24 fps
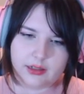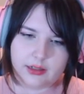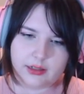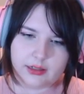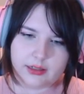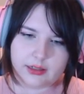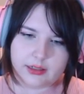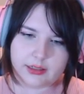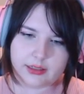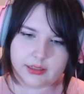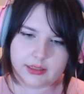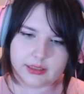
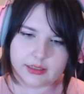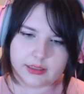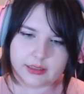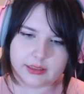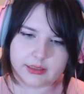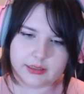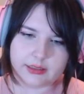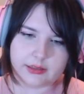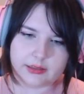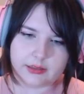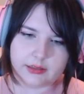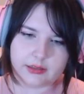
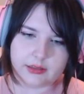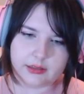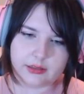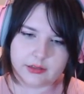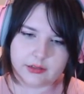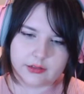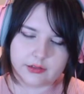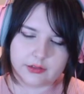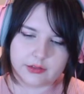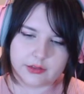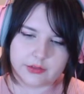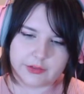Ah,
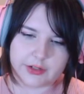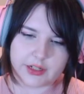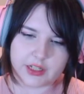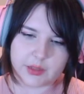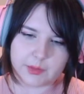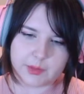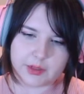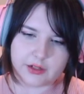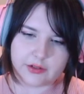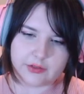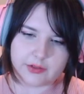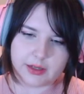it's the first
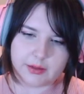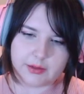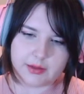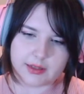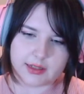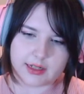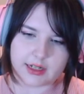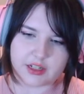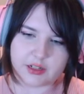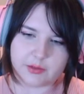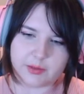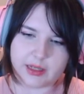spin-off game that's
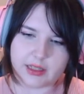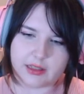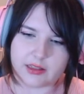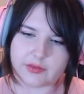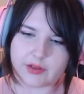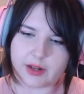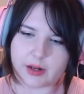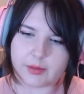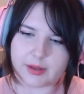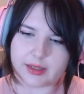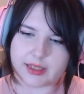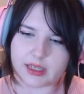actually being
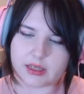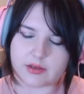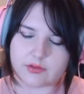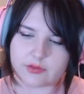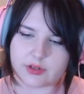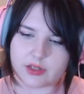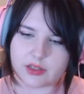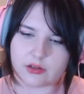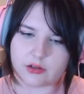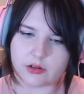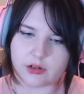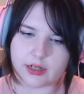developed by Game
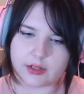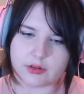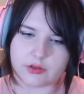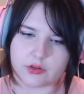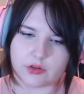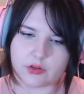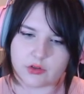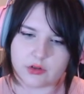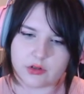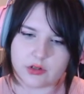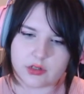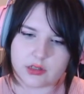Freak, not
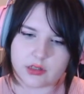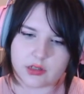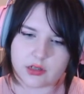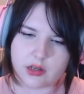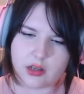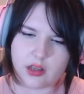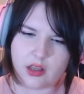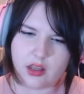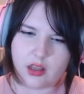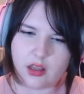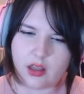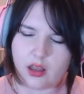outsourced.
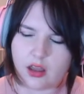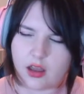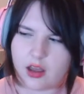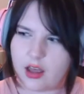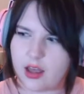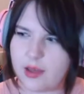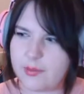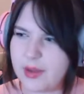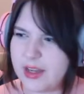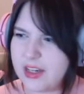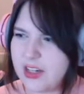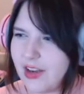
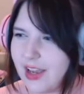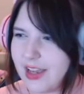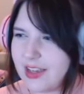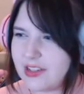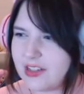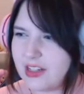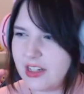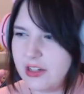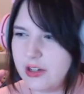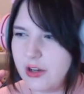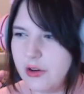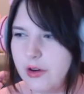Um, I don't
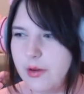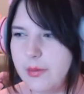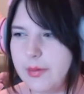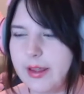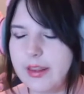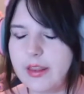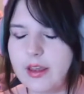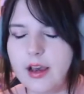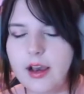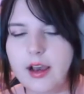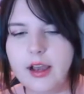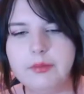actually know about
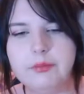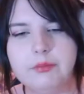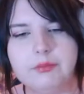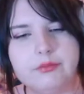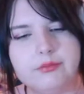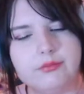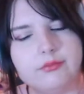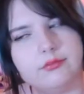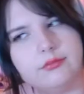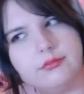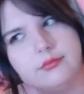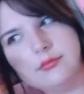that. I'm...
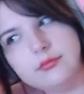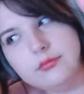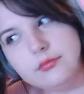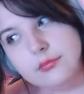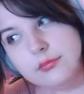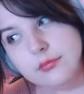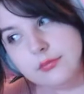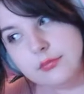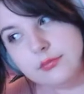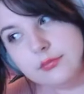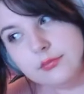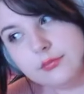Mm,
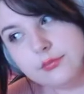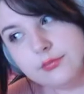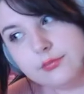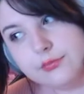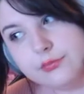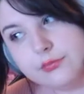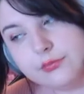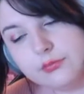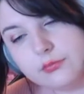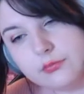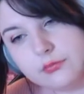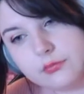
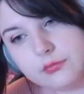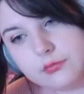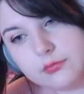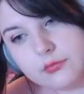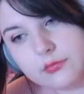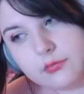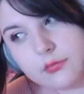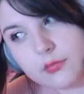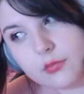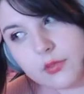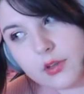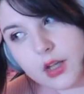
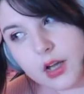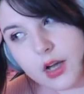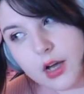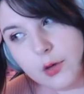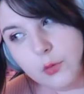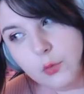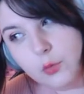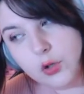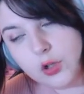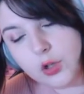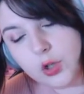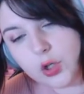I
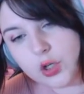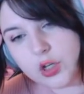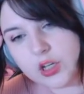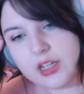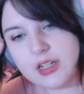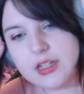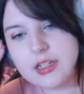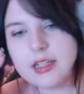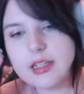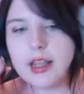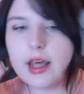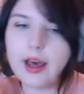would look
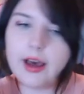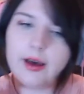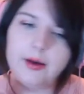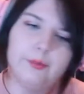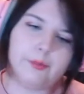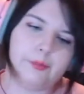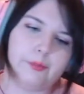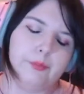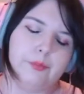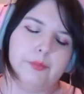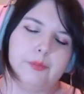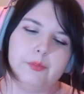into that,
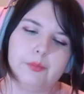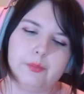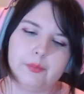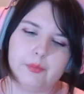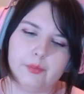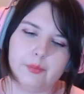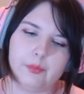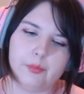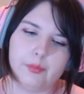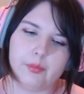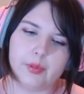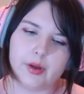
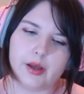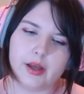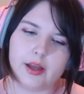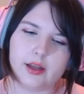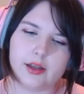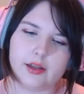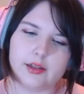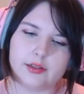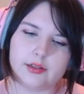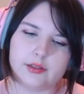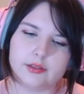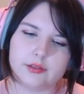but...